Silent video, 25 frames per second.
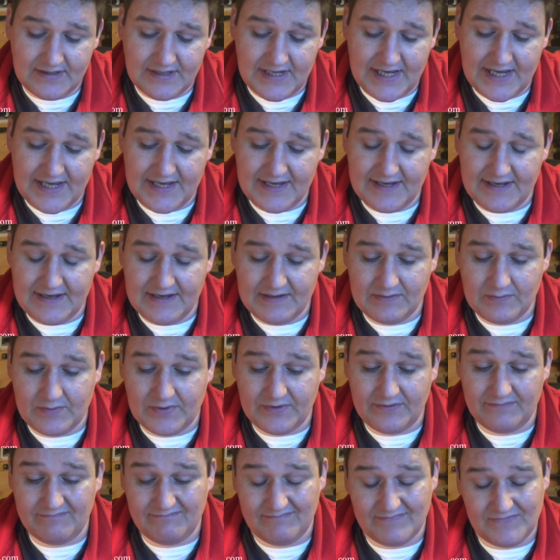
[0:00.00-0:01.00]
two
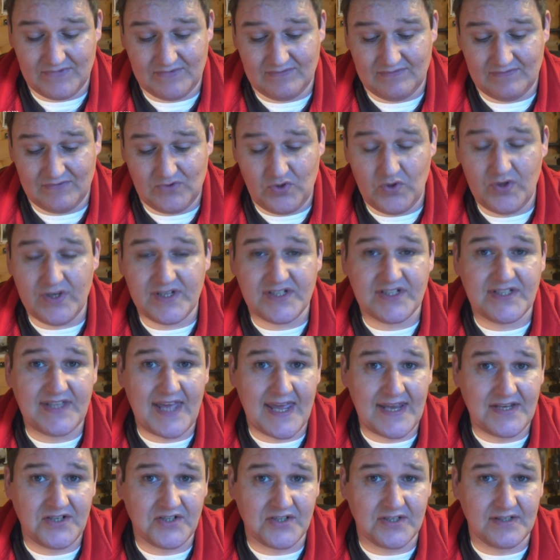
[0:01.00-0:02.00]

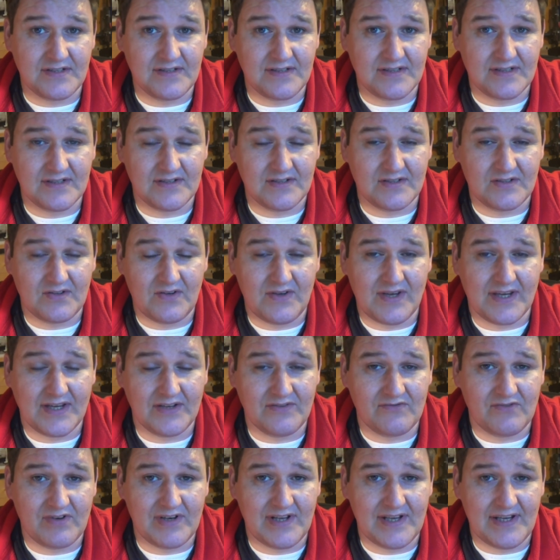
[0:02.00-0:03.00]
extensions, so you
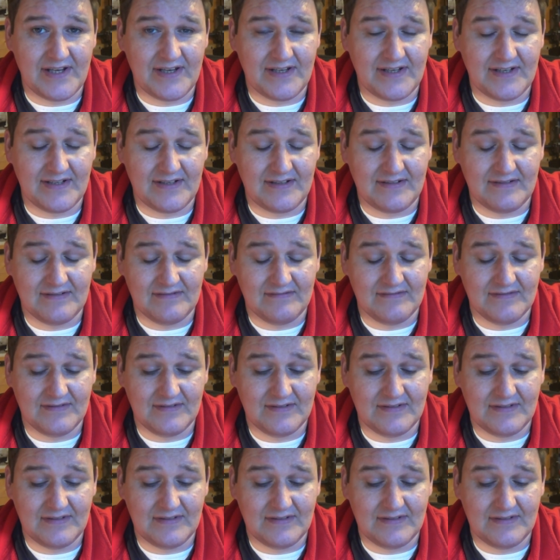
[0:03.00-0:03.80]
can run it in